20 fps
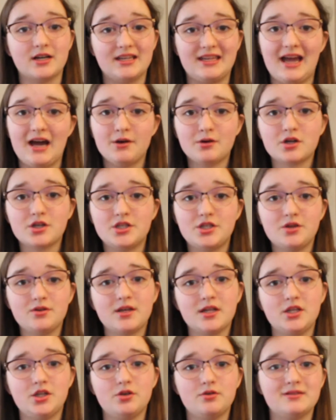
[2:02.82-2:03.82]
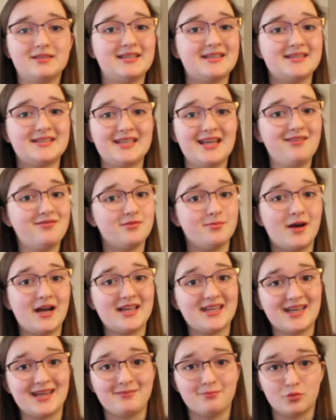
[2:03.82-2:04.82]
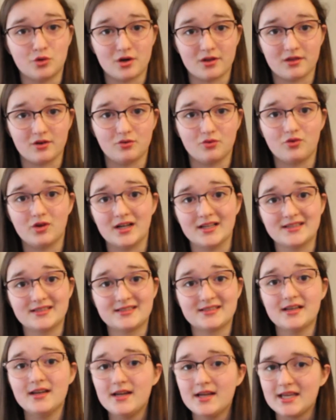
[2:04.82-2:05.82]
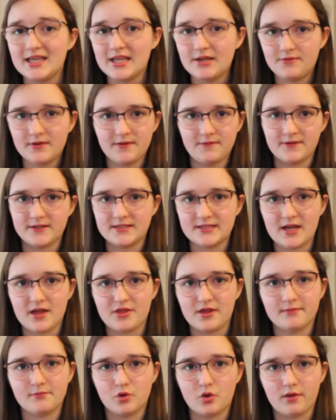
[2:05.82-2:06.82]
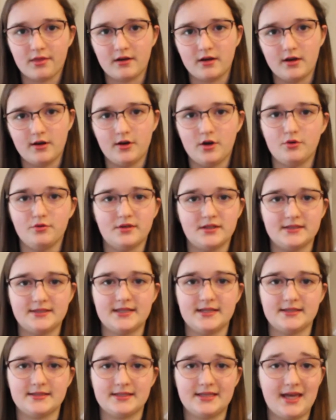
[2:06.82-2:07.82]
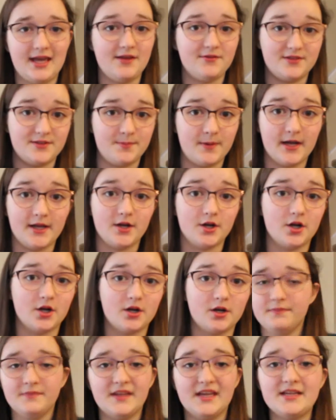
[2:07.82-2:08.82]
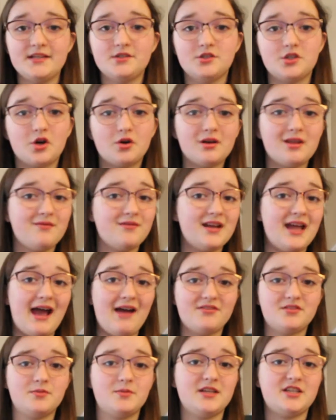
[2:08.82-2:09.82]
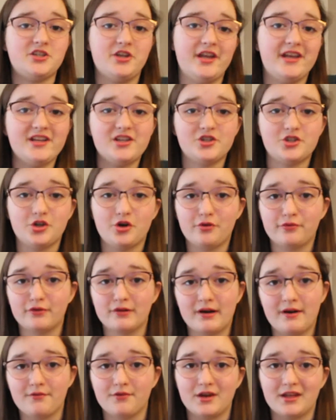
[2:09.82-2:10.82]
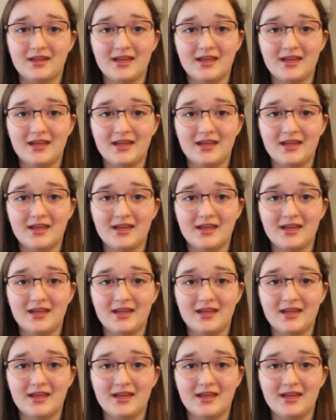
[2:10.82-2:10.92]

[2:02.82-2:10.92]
encounters you can use has saved my game more than once, even if it's nothing more than a note that says cave spider. They don't even have to be changed over every